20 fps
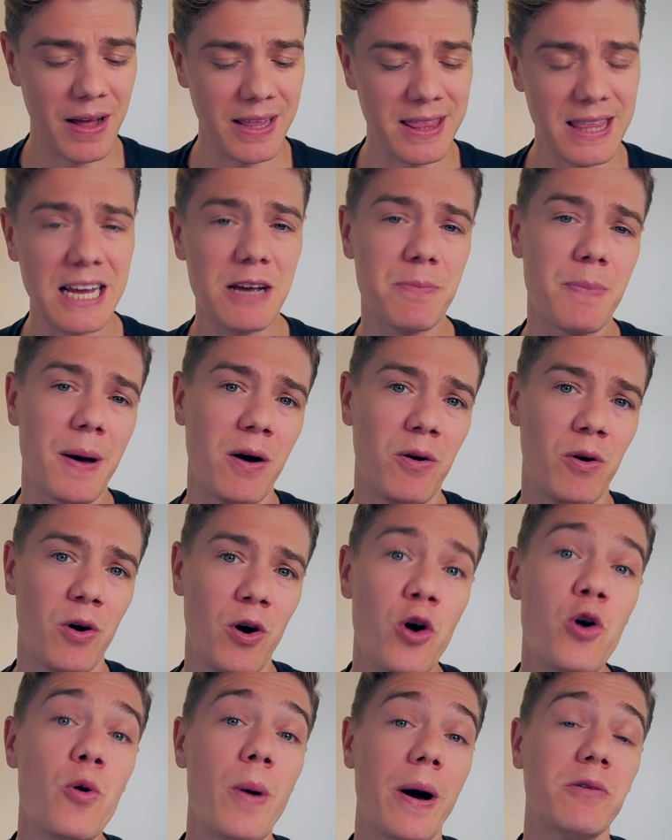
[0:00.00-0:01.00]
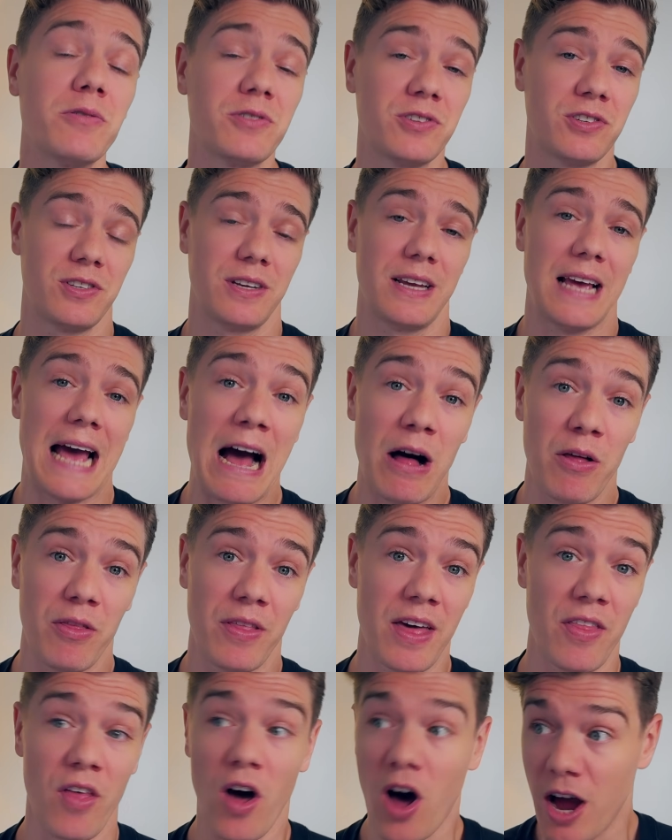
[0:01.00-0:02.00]
I think about who else out
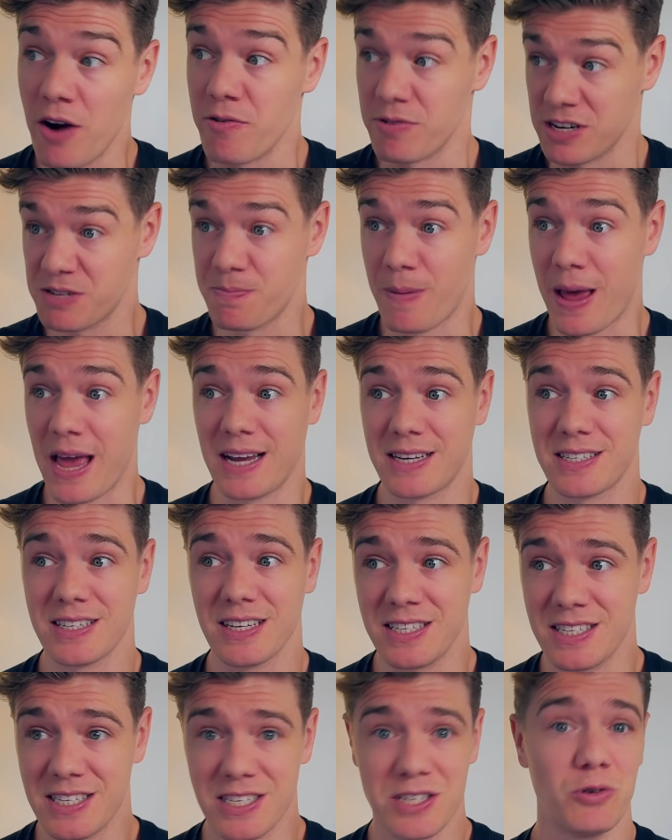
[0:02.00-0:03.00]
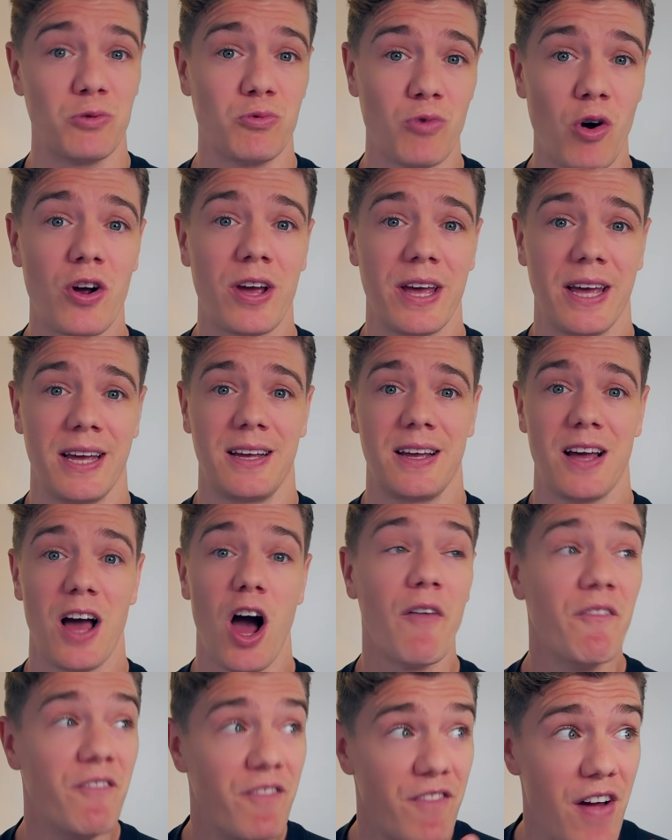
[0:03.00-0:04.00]
there that I respect is still rocking
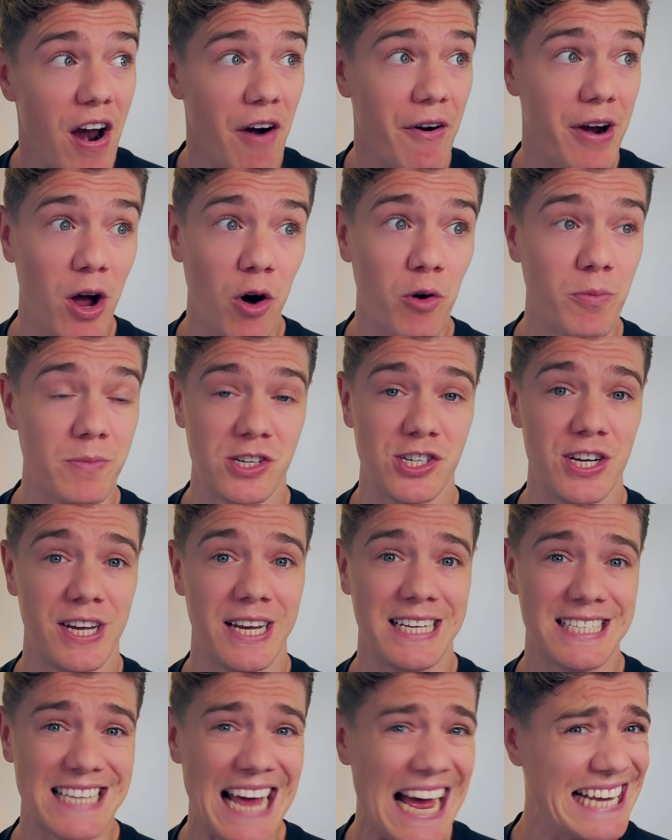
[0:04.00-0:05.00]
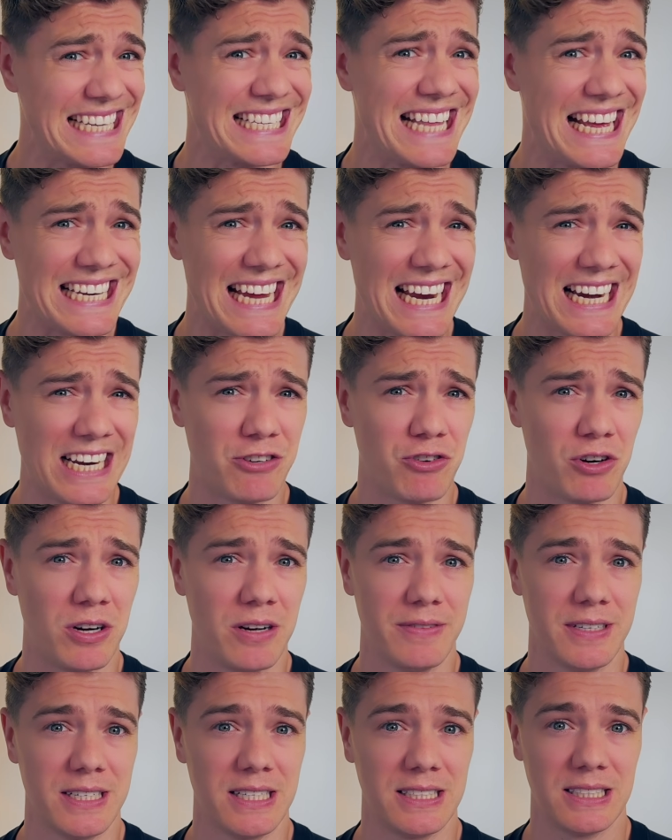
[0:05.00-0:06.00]
very old machines as their daily
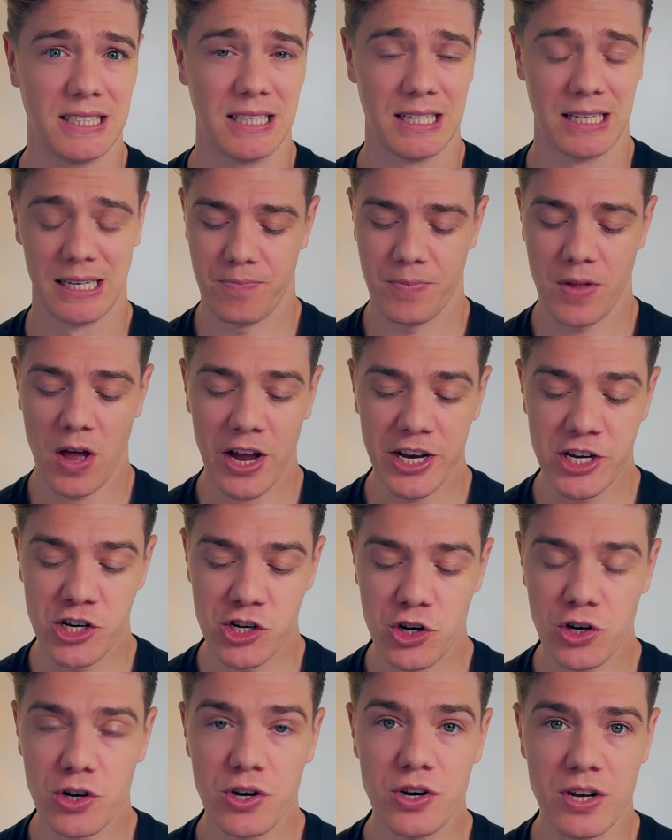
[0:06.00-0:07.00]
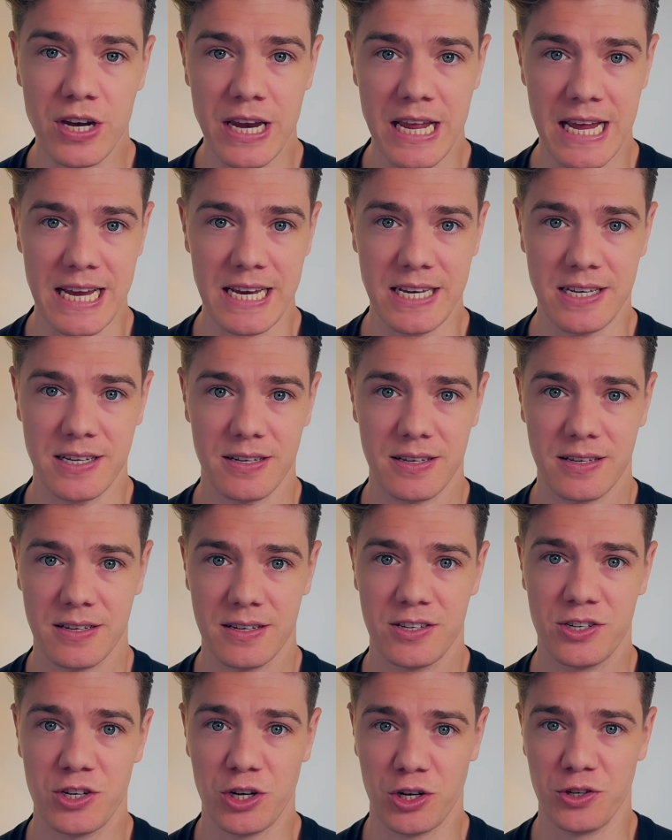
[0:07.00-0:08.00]
drivers, I shouldn't need
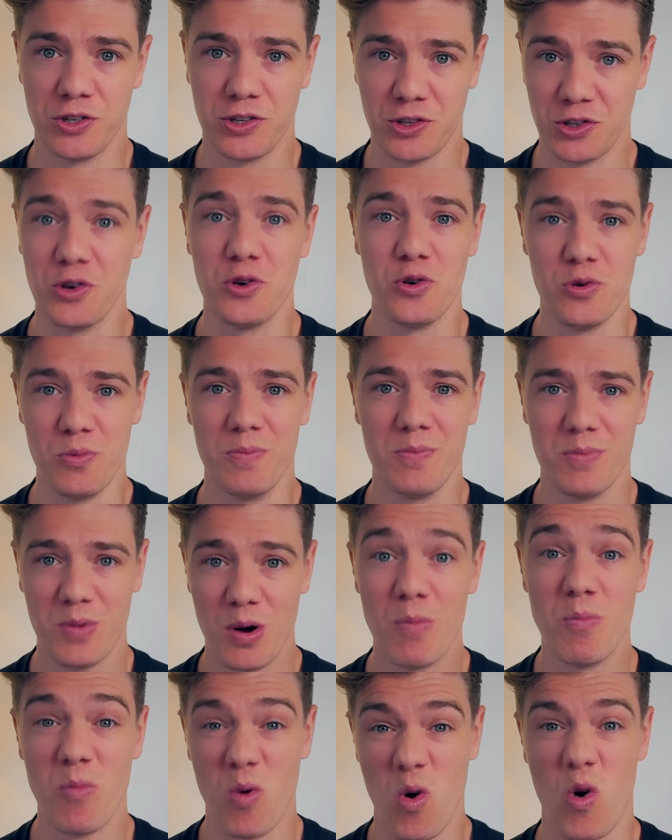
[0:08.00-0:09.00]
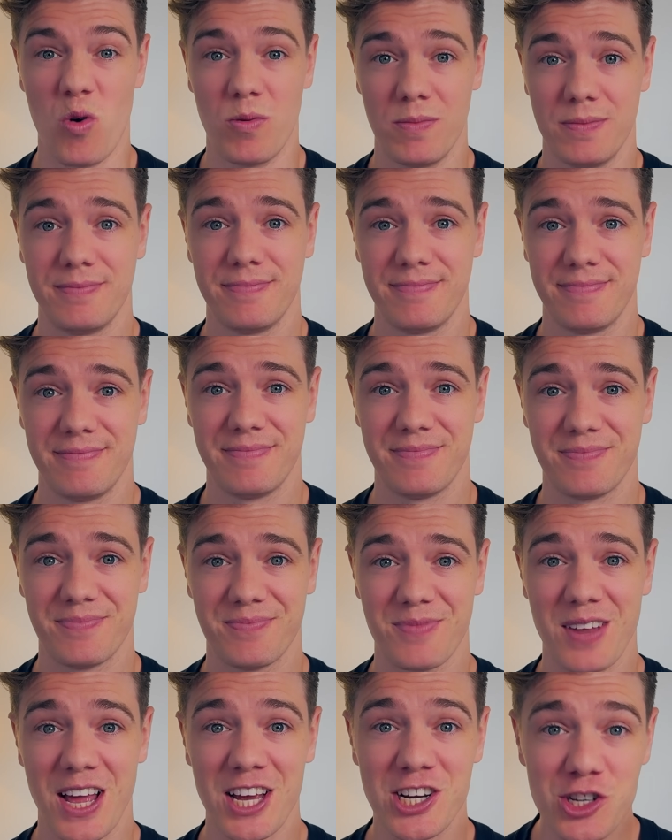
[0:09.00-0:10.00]
to consume more.
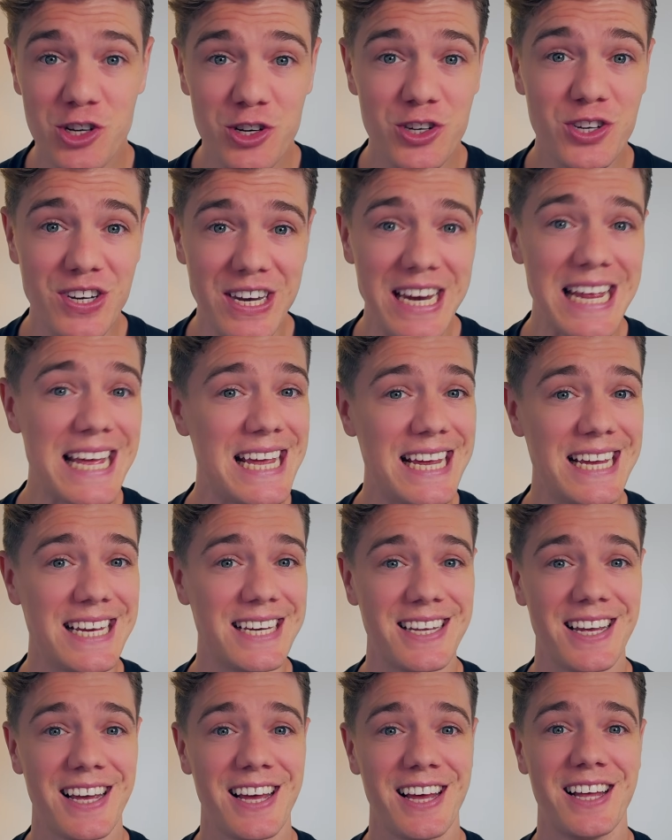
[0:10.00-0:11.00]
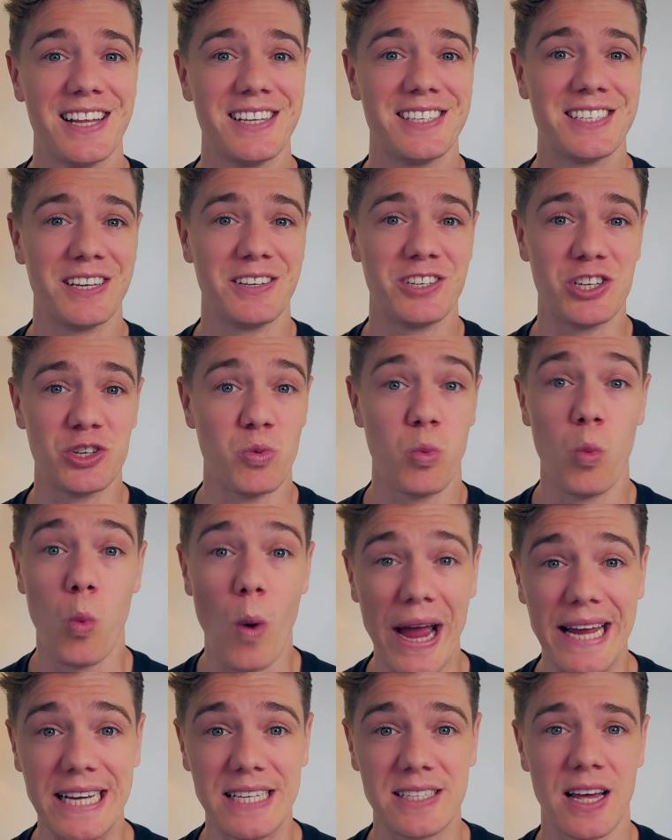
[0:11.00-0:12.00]
I shouldn't need to just
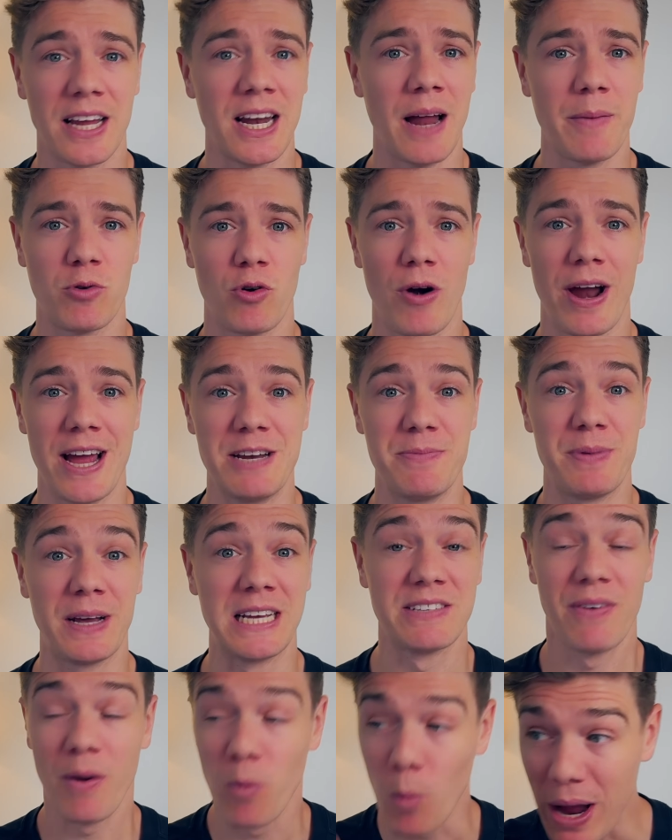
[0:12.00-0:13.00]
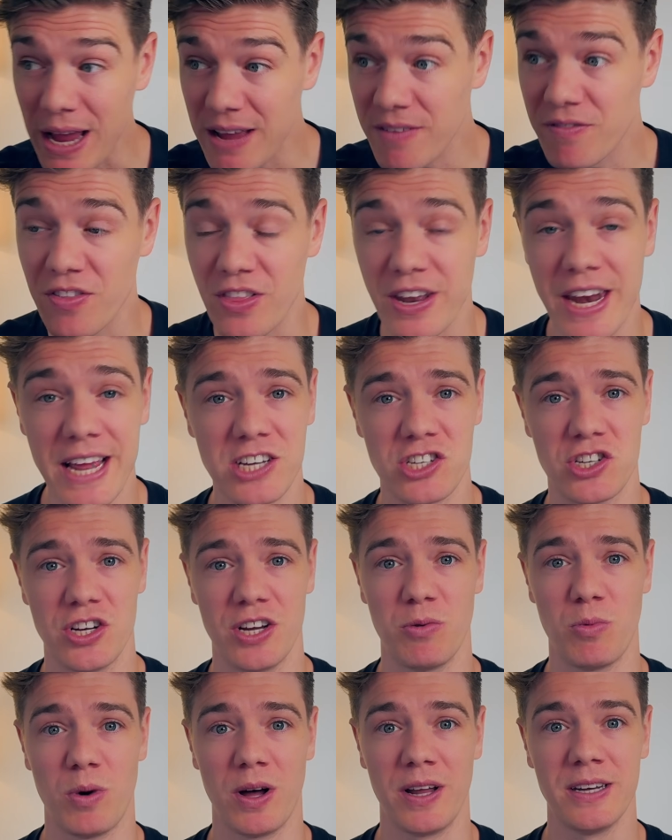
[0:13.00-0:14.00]
wait and upgrade, because if I'm waiting for the next
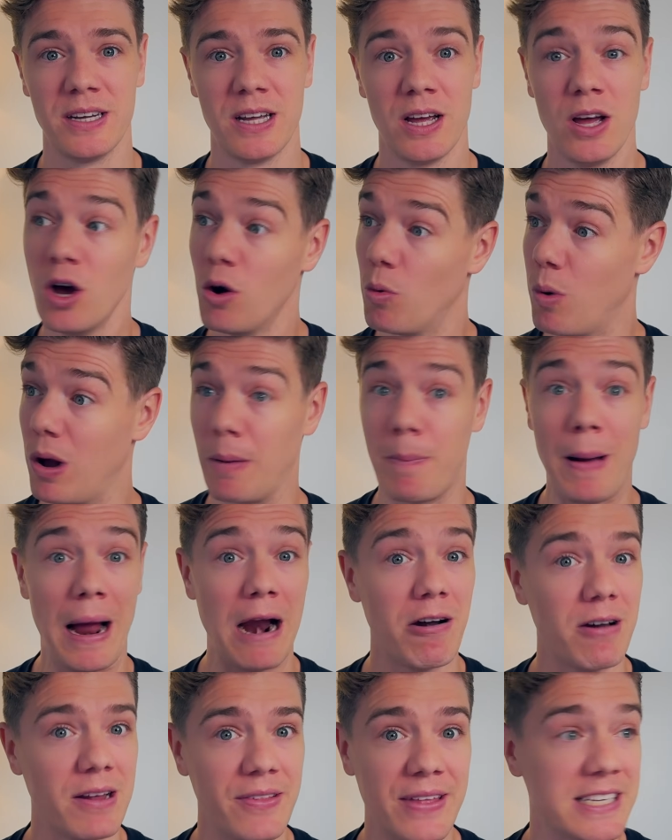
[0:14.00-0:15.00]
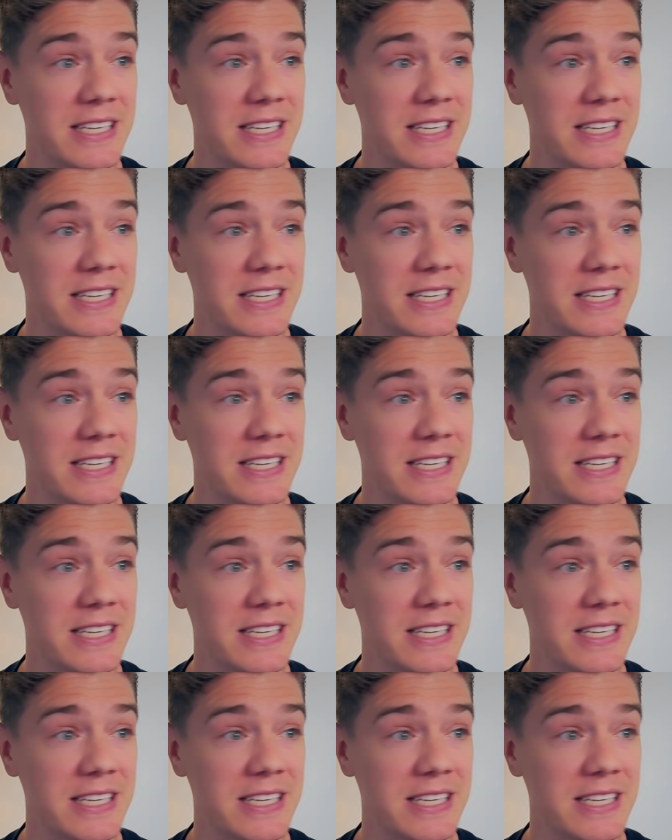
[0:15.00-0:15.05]
year one, well, apparently